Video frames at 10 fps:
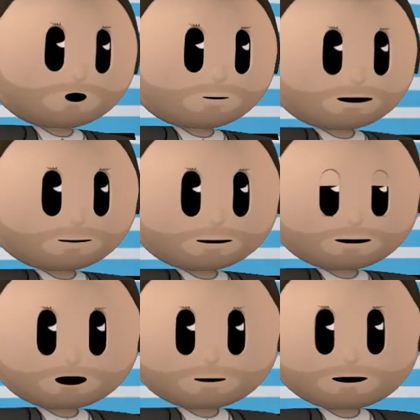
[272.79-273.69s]

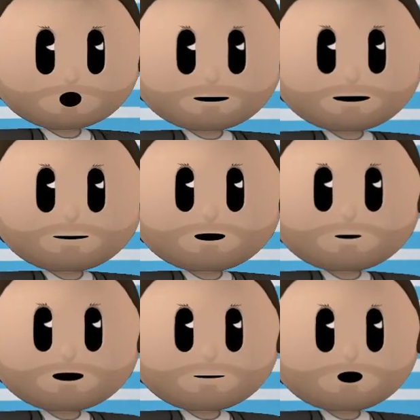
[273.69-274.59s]
Narcissist will talk in
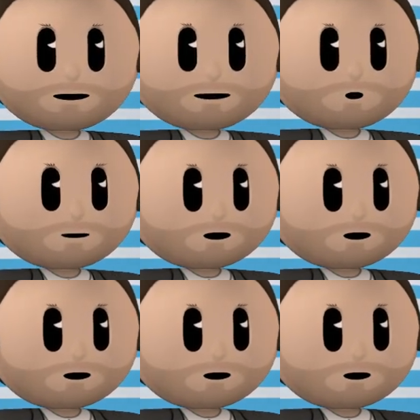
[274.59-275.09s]
circles when you